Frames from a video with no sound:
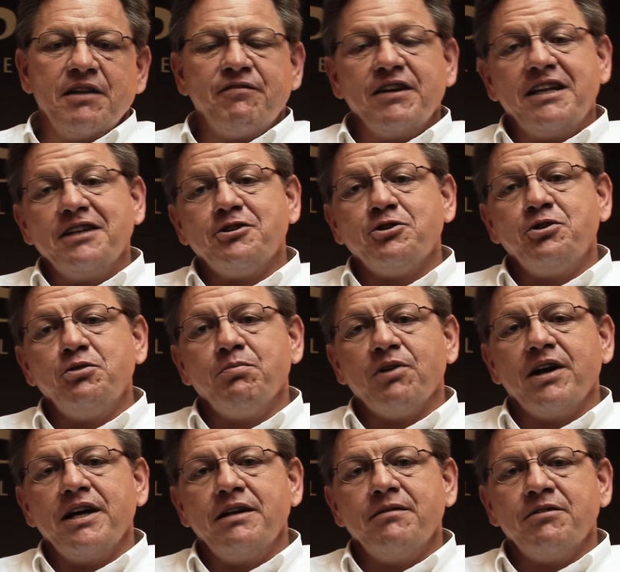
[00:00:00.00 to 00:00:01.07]
If it gets too
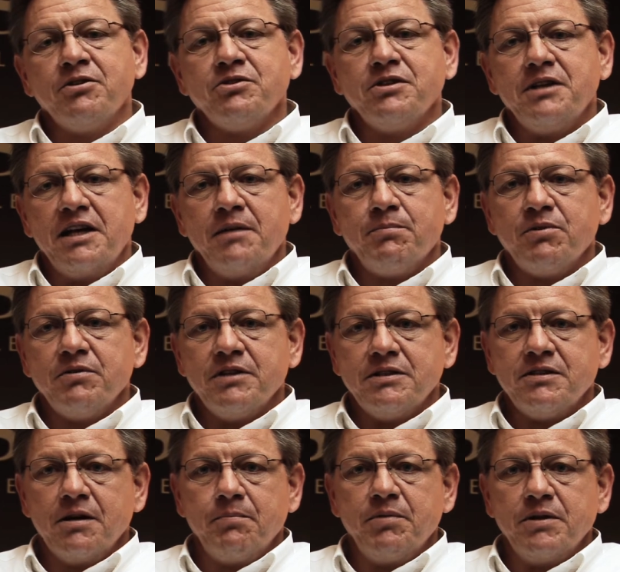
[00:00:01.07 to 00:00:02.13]
bright, there's a damper
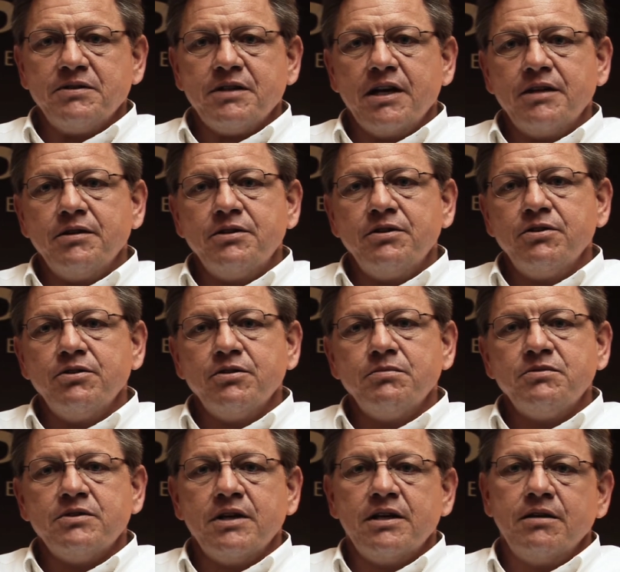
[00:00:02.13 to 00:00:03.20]
that's up inside the
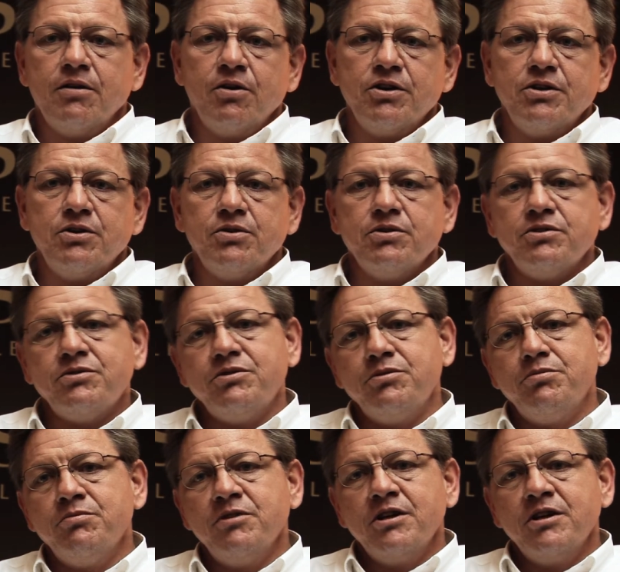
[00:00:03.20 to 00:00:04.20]
tubes that all you do is you